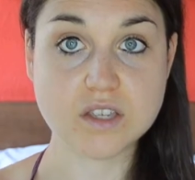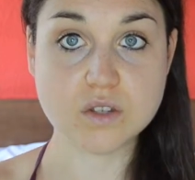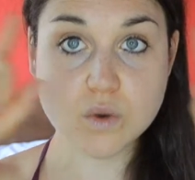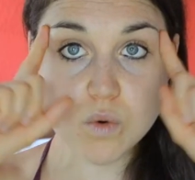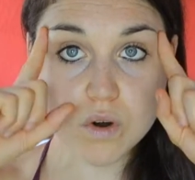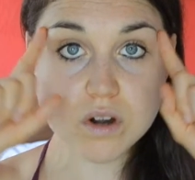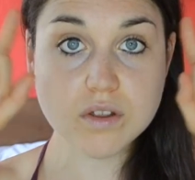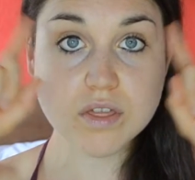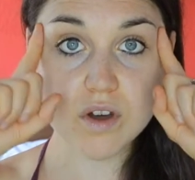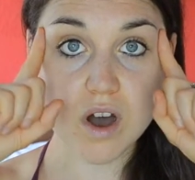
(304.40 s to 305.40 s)
your
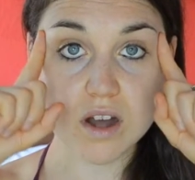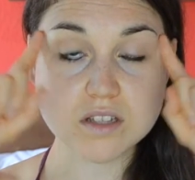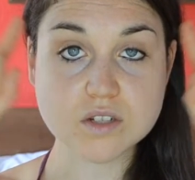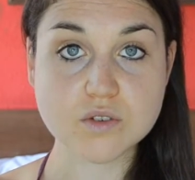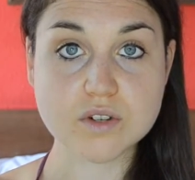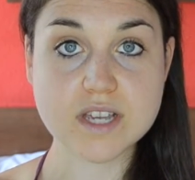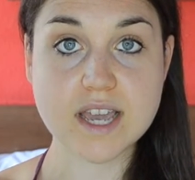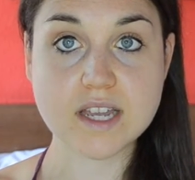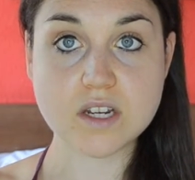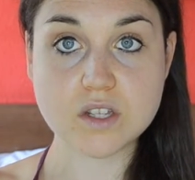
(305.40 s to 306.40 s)
thoughts
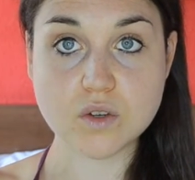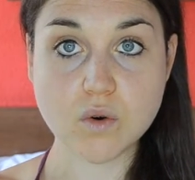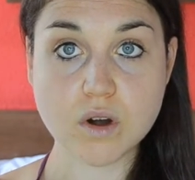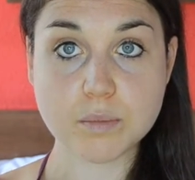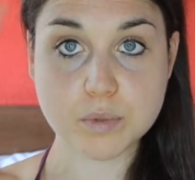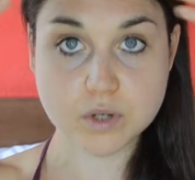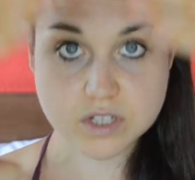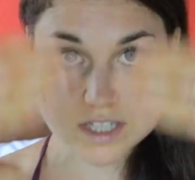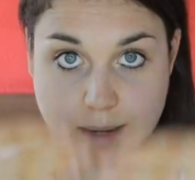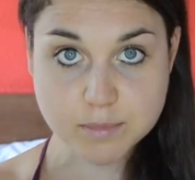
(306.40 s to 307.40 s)
create your
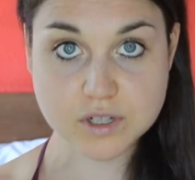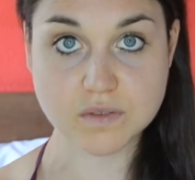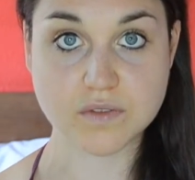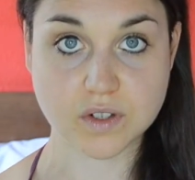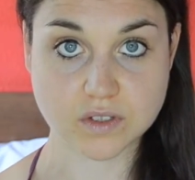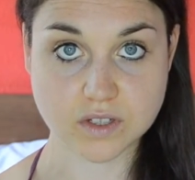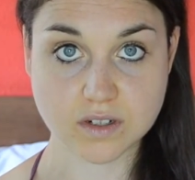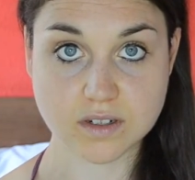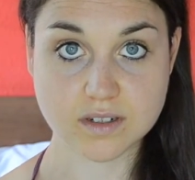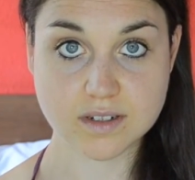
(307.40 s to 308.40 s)
perception filter